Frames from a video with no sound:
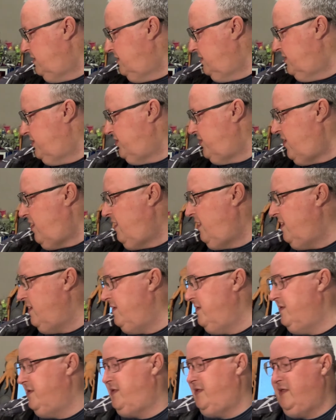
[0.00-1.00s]

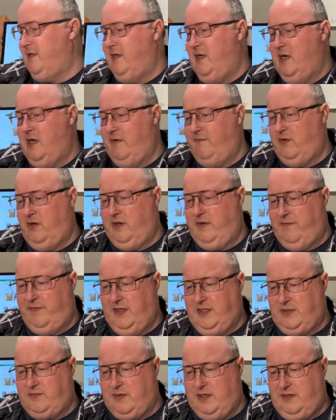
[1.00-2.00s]
Silence. Now, I've heard of
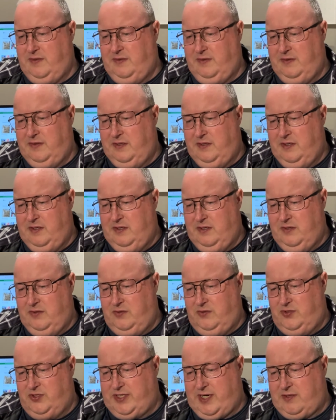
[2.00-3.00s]
this one,
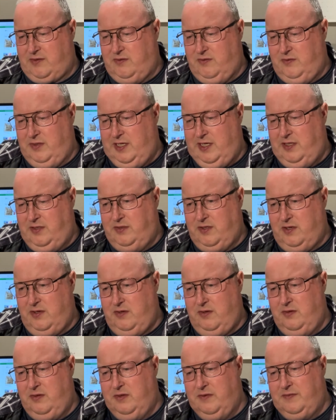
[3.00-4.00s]
Shusaku
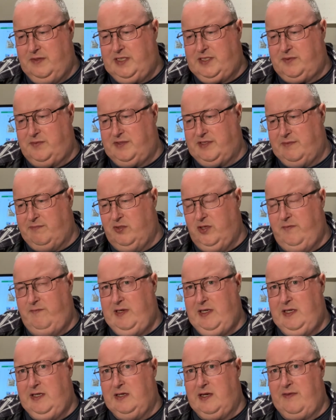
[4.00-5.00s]
Endo. This was a
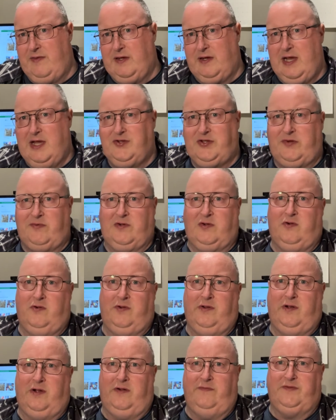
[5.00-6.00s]
movie. I think I actually
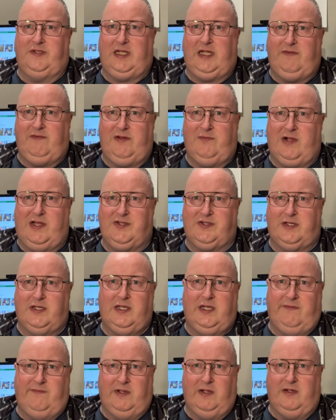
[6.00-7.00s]
recorded it off TV once and
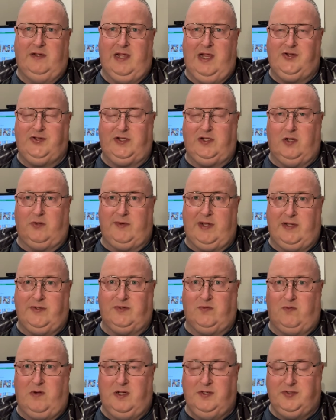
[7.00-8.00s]
never actually got around
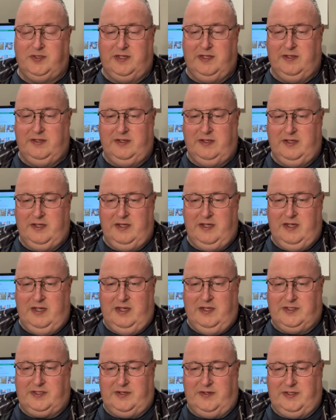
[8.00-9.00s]
to watching it.
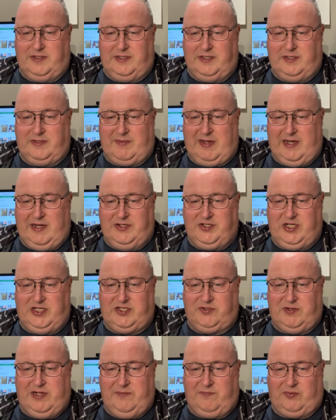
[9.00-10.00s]
So this is about a
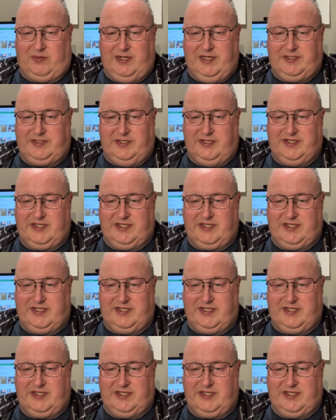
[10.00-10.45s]
Jesuit priest in